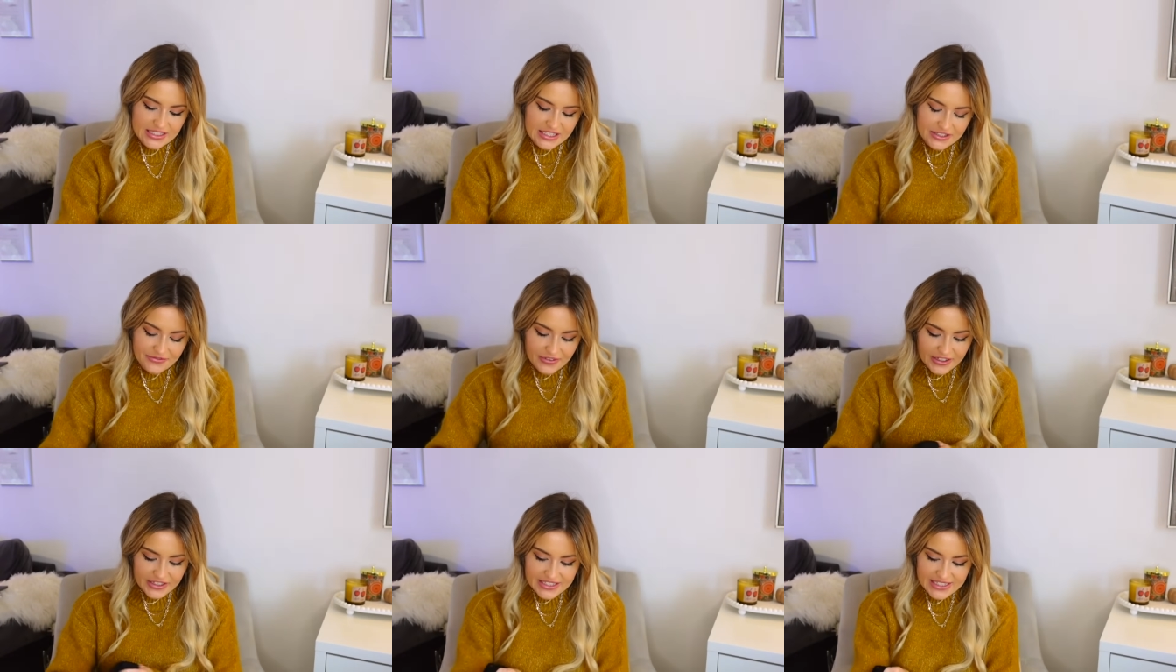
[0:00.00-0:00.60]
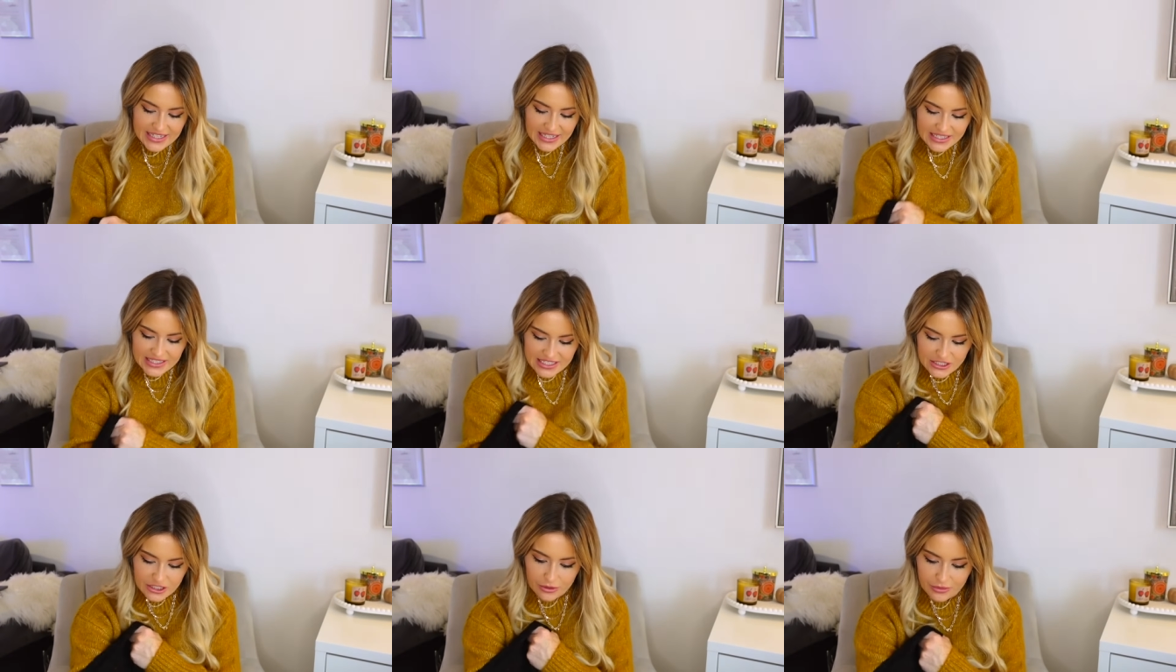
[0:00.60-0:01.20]
It's a very
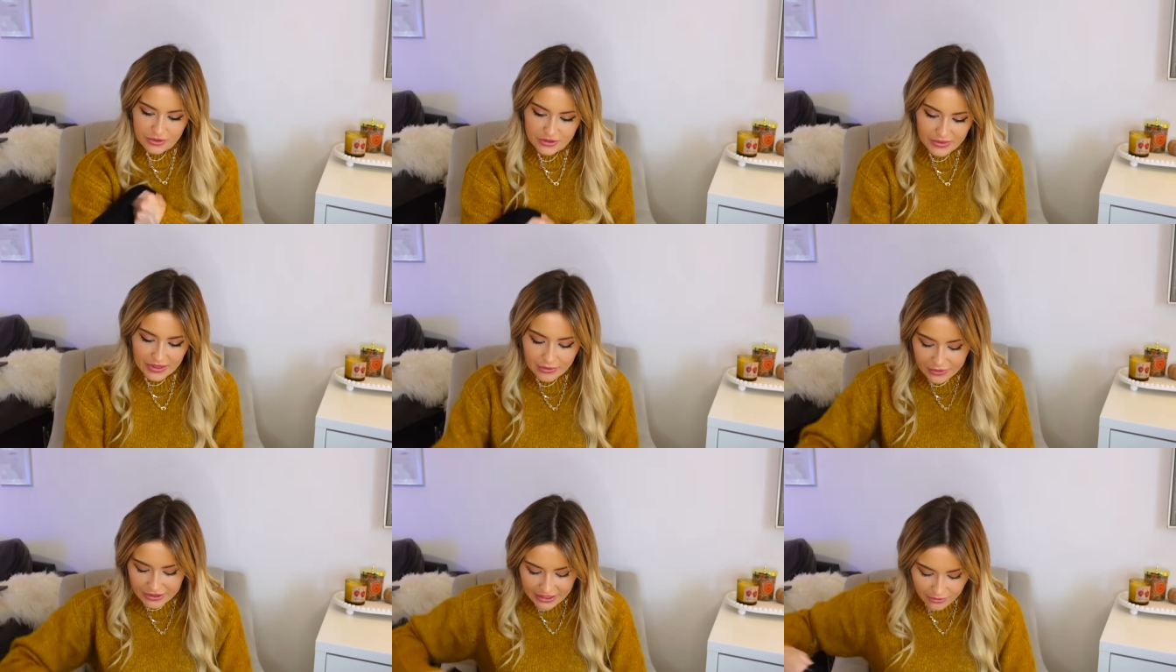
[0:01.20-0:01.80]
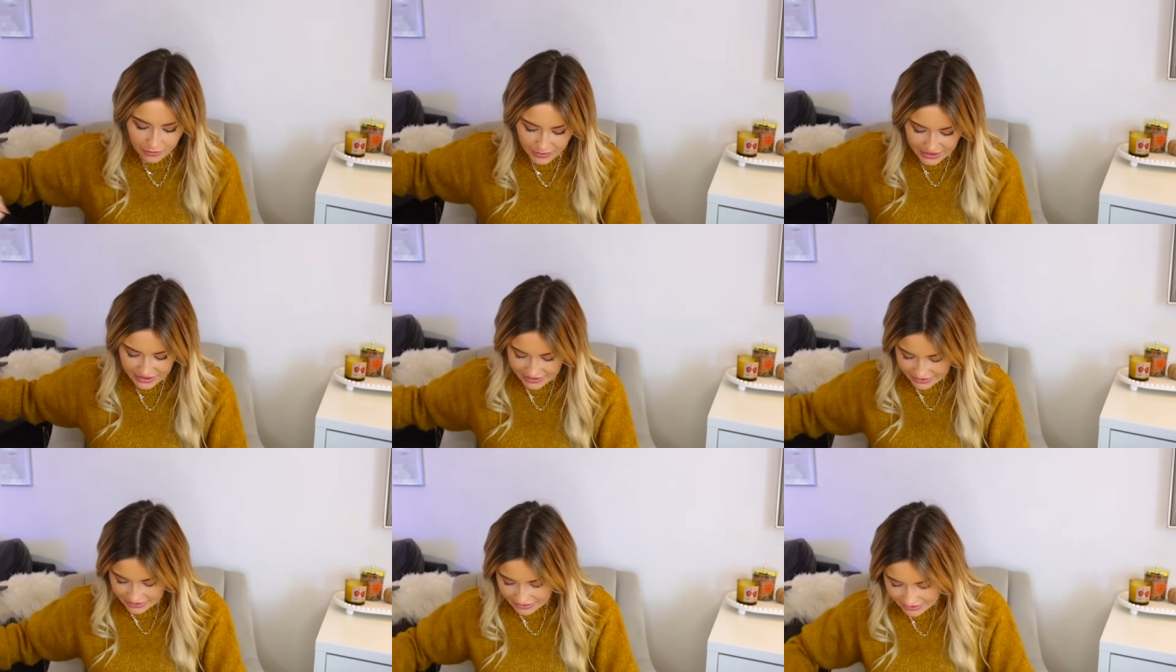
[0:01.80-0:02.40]
sexy top as well, without
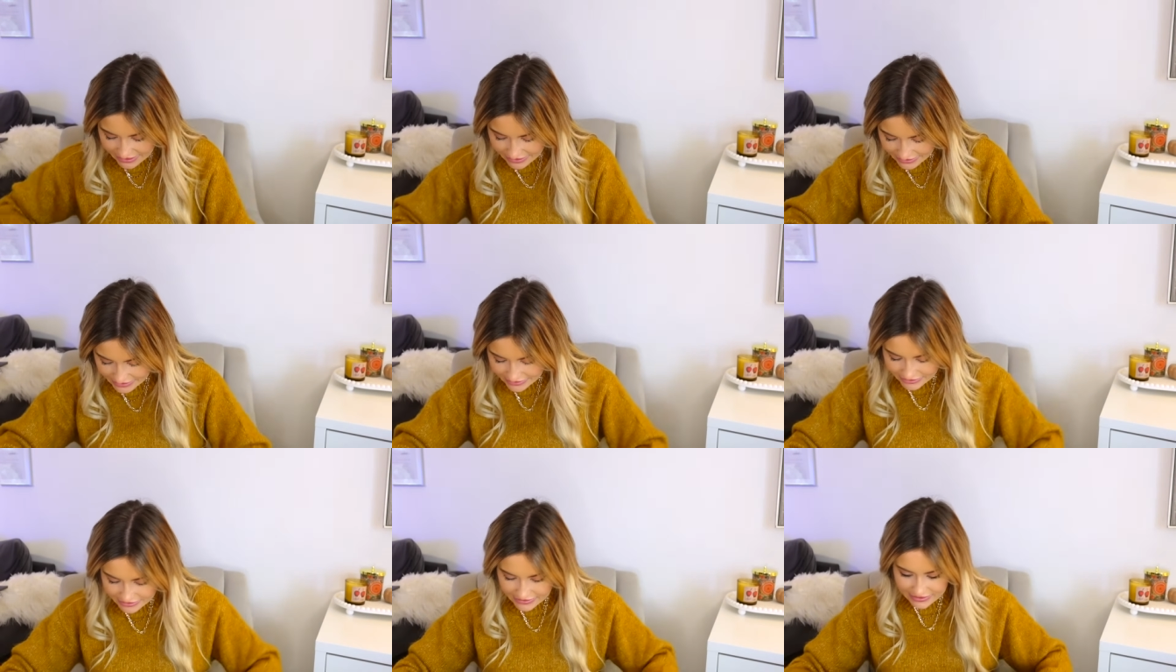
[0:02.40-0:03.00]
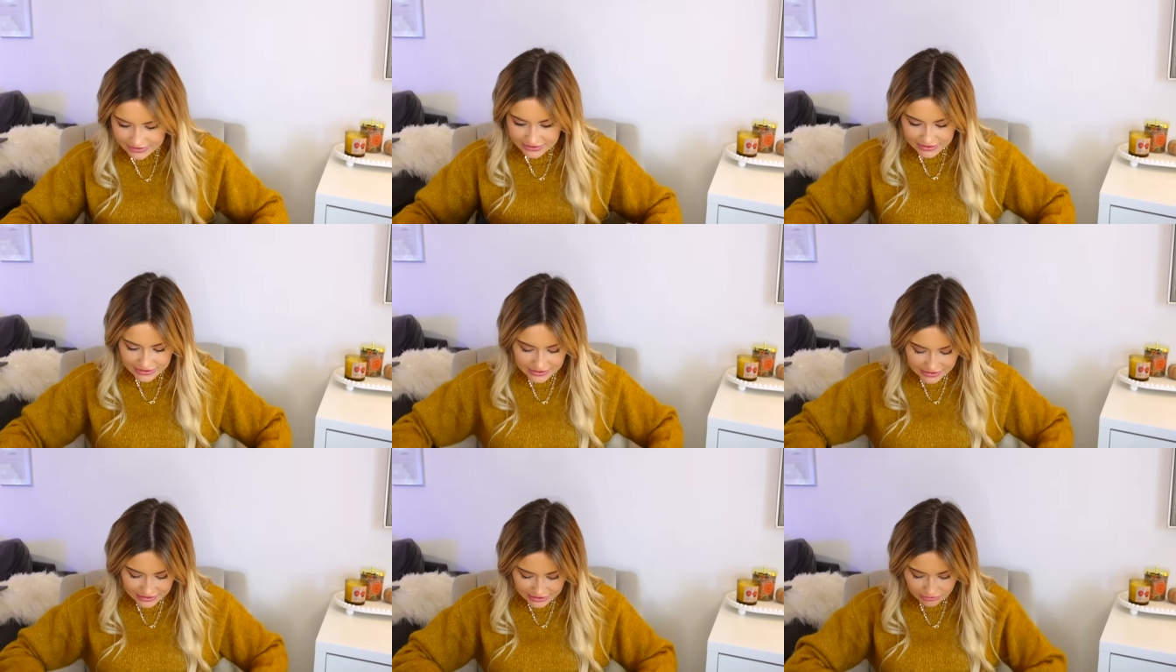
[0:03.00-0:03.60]
being like
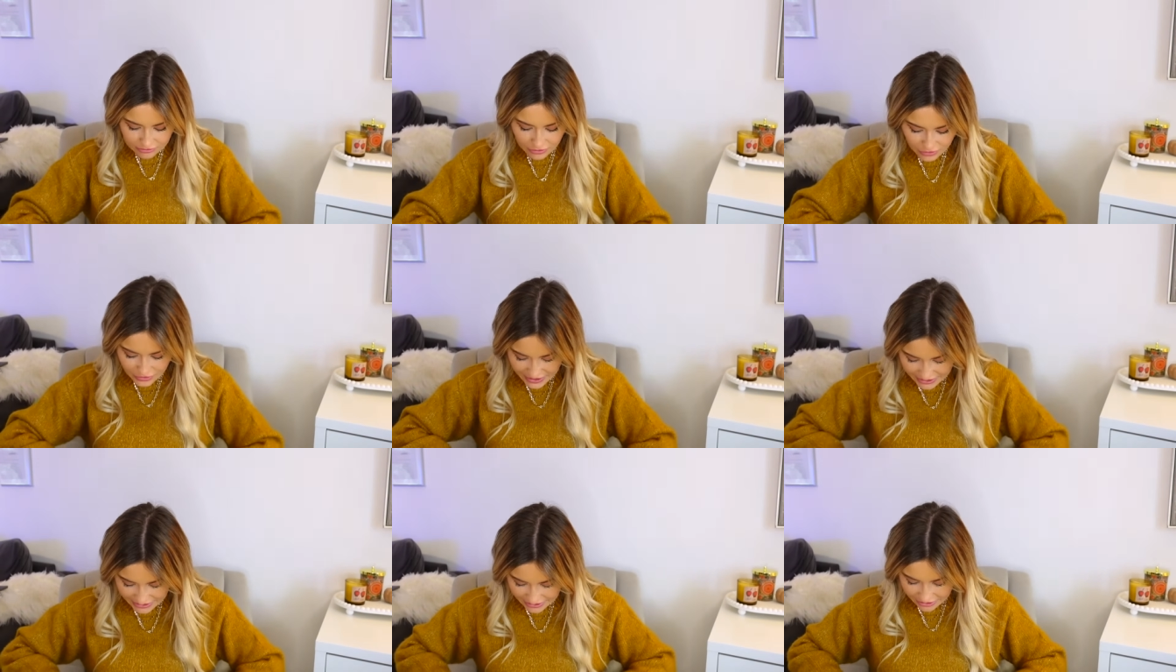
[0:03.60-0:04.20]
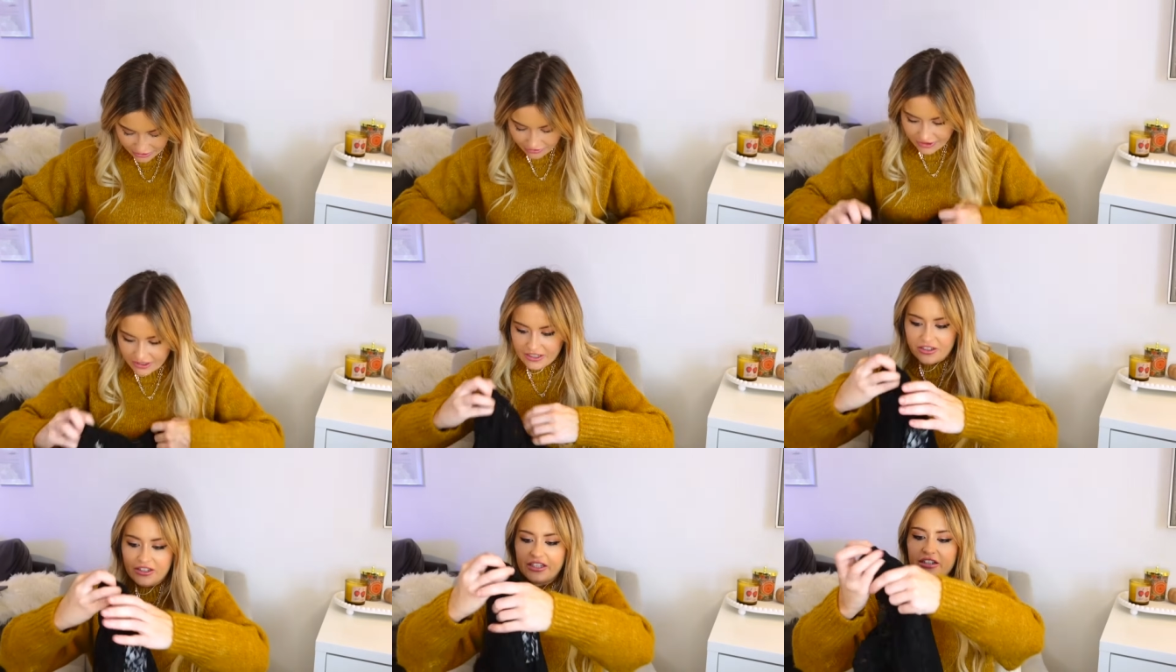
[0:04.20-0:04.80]
revealing or
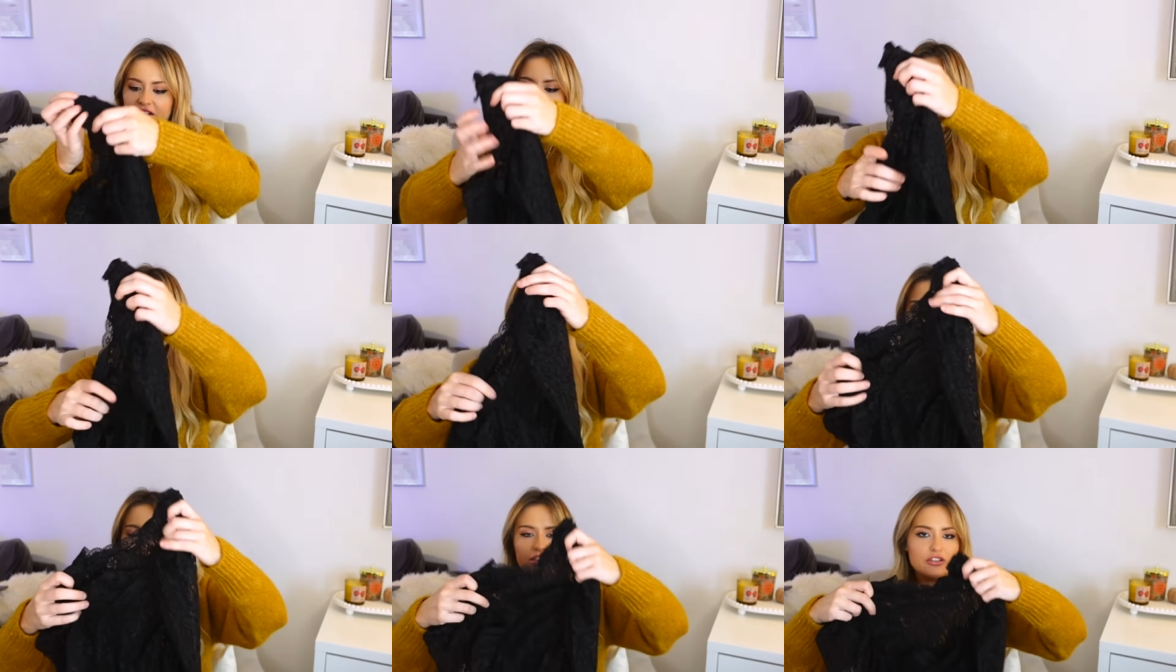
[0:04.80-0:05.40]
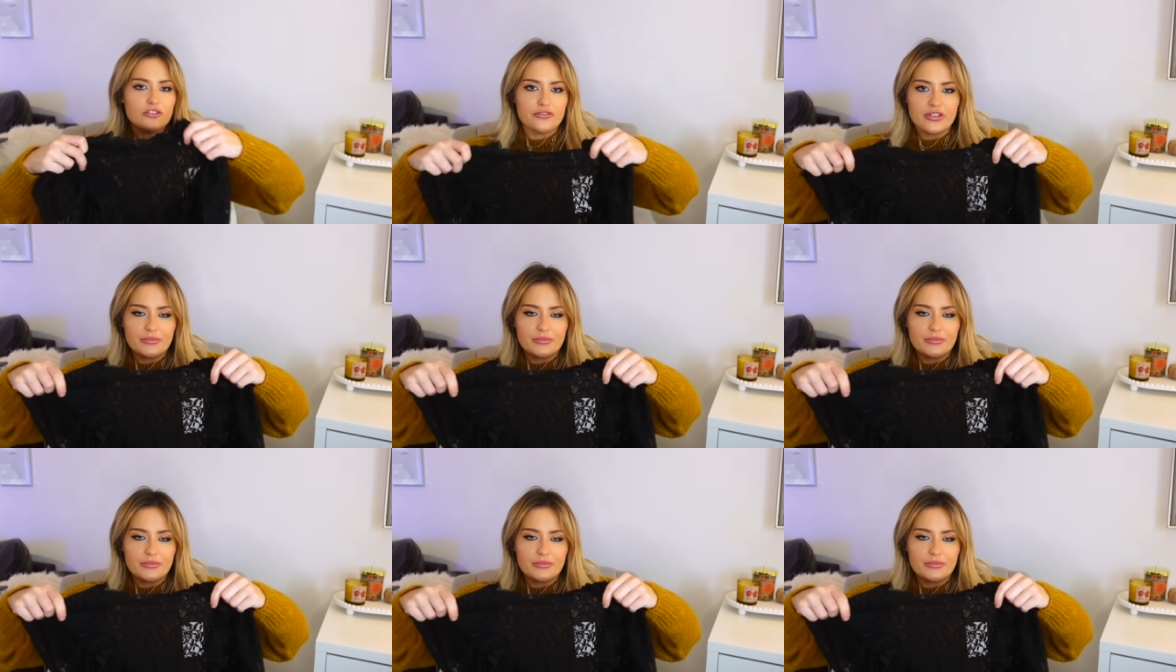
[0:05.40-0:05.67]
anything. I love